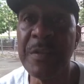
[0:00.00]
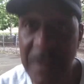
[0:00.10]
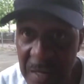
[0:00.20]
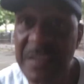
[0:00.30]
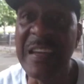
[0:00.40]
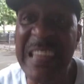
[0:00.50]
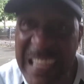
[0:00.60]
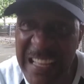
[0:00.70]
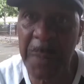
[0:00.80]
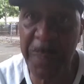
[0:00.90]
is, a, is an
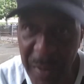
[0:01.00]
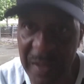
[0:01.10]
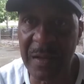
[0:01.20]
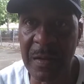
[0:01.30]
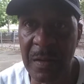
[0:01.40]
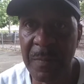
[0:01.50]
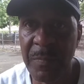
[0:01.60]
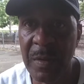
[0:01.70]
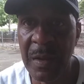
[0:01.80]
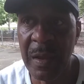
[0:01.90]
eager player,
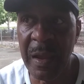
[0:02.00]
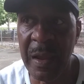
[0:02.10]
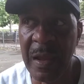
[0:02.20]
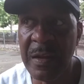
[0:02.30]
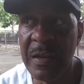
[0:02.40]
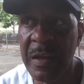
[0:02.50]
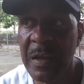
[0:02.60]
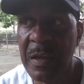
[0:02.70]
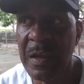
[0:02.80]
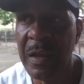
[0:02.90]
and
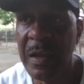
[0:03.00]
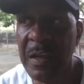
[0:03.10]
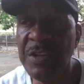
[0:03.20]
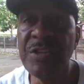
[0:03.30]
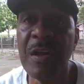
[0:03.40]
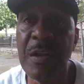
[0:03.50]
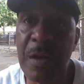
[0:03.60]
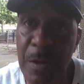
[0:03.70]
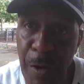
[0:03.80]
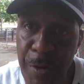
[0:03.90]
he's still in
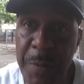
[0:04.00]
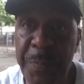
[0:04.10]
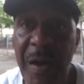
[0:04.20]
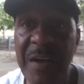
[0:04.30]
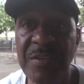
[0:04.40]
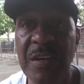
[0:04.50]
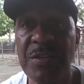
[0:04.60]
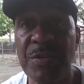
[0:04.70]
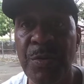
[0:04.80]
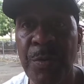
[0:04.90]
the learning
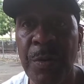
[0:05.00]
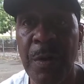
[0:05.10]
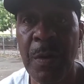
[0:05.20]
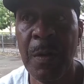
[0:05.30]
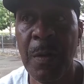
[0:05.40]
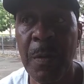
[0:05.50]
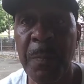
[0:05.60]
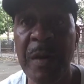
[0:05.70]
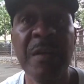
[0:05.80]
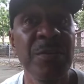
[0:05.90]
process too,
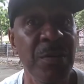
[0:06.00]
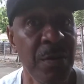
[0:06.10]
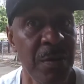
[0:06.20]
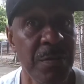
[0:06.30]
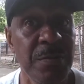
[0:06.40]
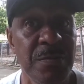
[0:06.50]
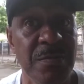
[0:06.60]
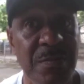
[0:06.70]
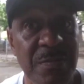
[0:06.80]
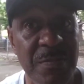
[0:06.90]
but he's good.
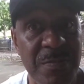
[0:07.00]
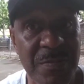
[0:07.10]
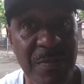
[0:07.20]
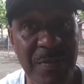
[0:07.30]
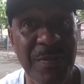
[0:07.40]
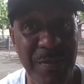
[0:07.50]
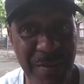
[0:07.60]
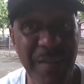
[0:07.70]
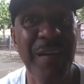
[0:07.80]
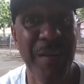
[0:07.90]
Yeah, he came for the Utah
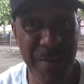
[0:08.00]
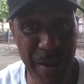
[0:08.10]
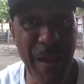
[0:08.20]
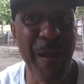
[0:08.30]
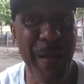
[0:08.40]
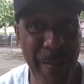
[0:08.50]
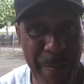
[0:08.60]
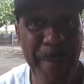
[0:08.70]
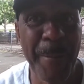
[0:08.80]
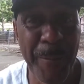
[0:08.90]
Jazz. Yeah.
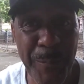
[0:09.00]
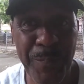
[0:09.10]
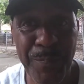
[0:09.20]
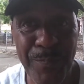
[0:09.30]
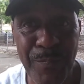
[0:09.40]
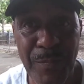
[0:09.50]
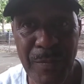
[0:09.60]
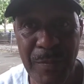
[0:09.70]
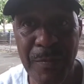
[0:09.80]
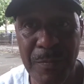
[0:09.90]
Uh, I think
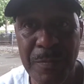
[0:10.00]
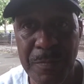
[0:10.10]
he was the